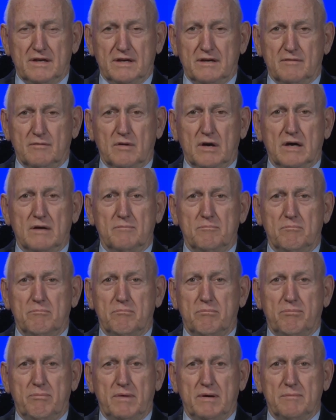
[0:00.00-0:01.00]

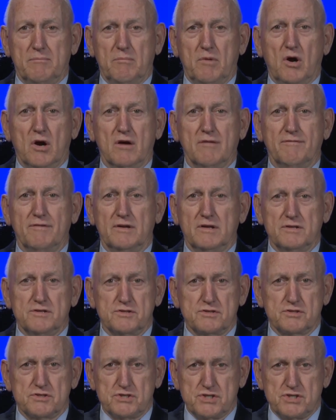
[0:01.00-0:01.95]
a marvelous